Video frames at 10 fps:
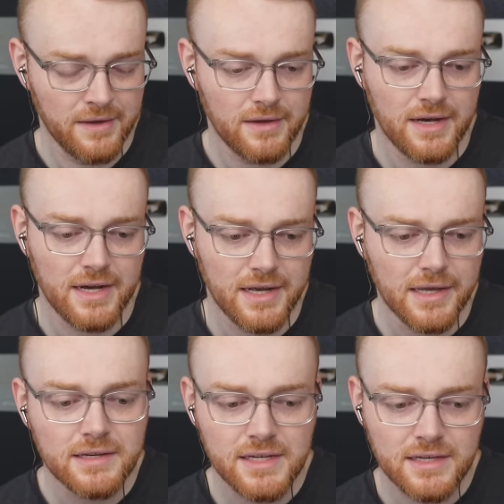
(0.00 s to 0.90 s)

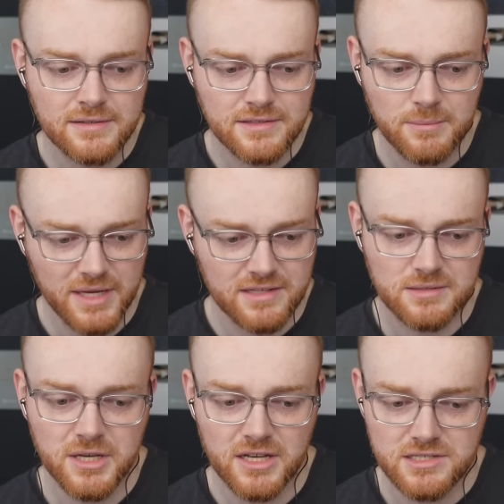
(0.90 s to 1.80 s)
I need to make
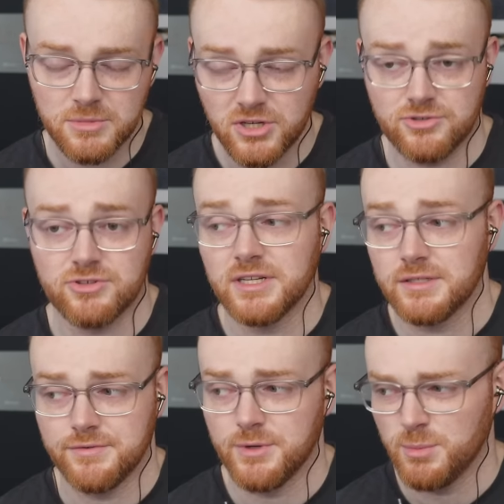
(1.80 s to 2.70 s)
some custom oak
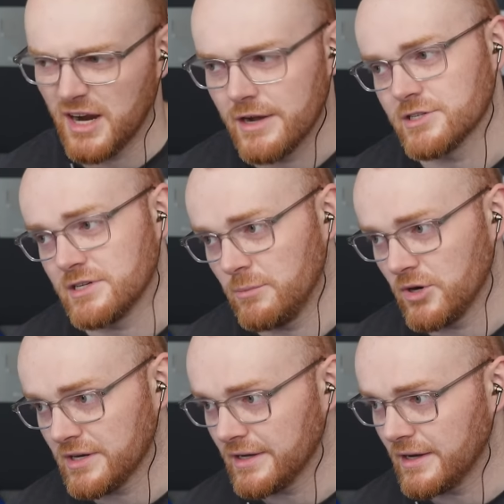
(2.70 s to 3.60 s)
trees for a project I'm
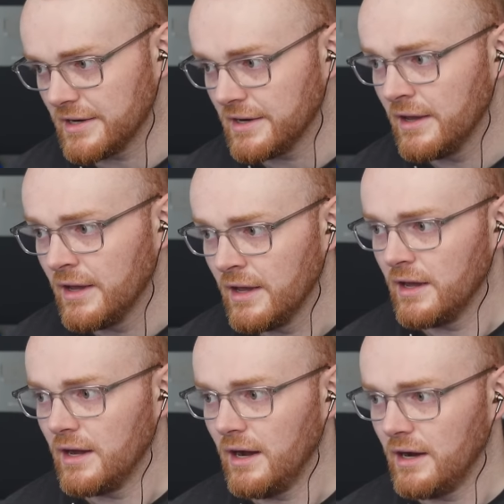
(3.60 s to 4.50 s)
working on.
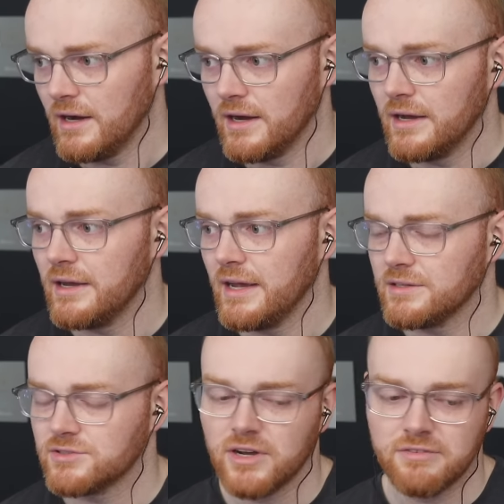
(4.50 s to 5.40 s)
Uh,
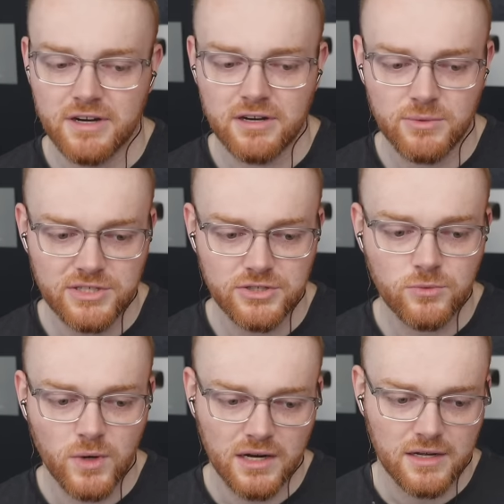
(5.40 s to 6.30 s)
and so I figured we'd do
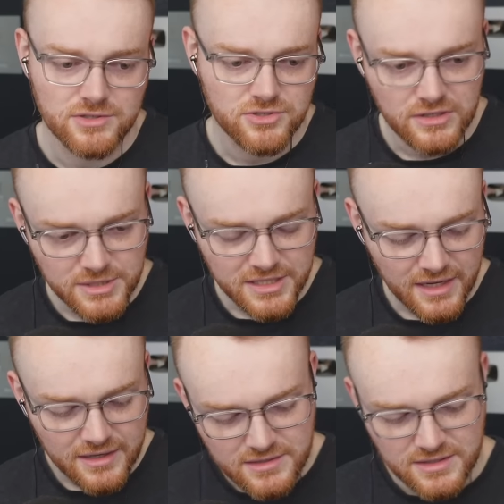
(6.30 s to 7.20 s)
one on stream
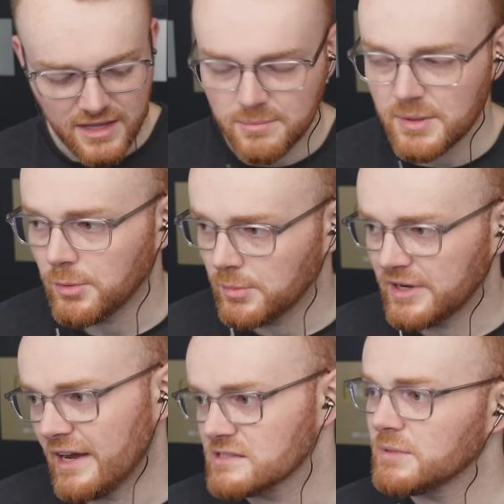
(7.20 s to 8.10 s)
today because a lot of people have
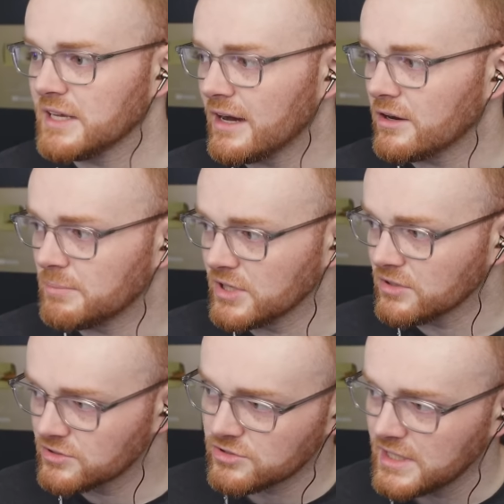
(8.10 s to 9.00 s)
been asking me how to
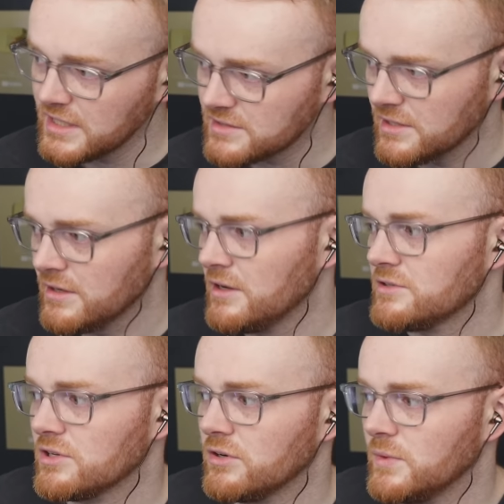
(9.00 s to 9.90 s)
build trees.
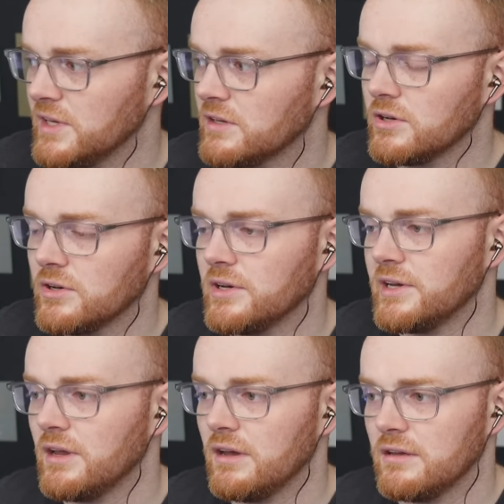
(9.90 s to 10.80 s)
So we
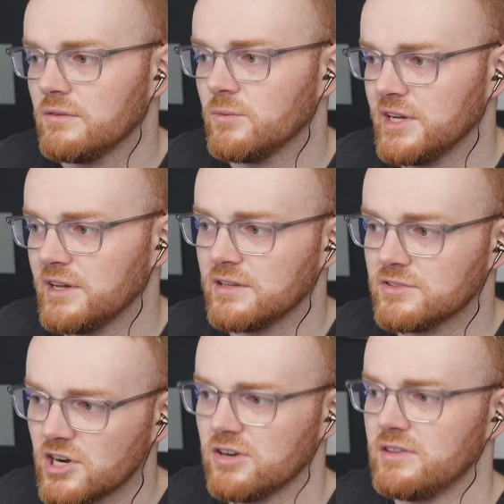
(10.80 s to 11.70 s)
could, we can
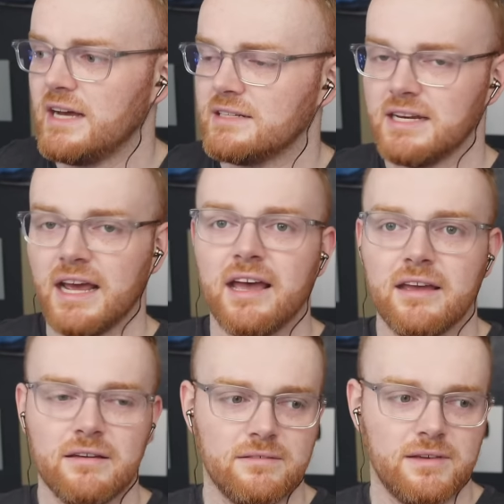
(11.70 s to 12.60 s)
start that
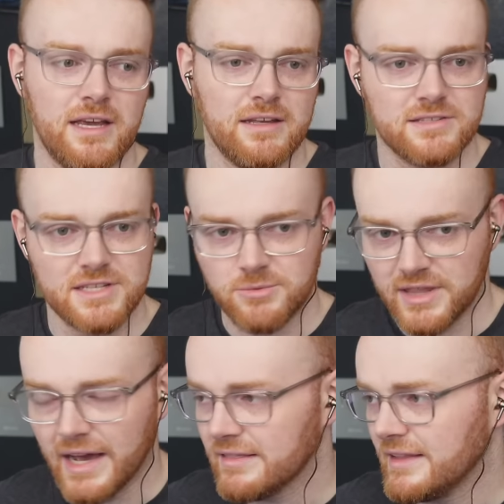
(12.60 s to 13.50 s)
today and see where
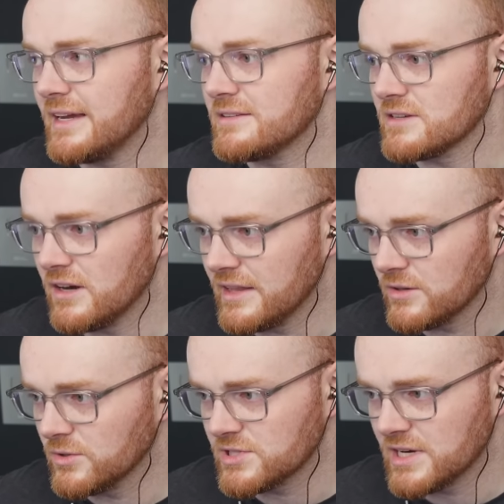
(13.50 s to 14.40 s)
that lands and all that
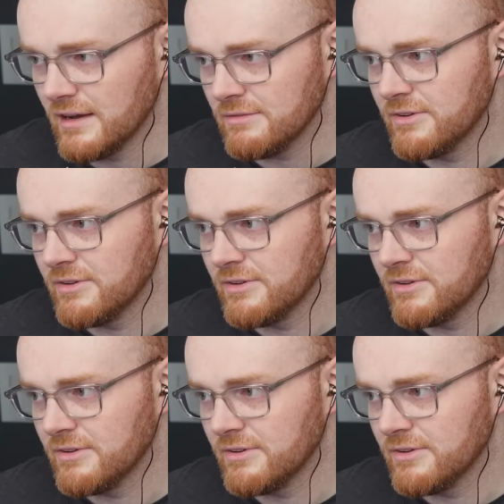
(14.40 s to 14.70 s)
cool stuff.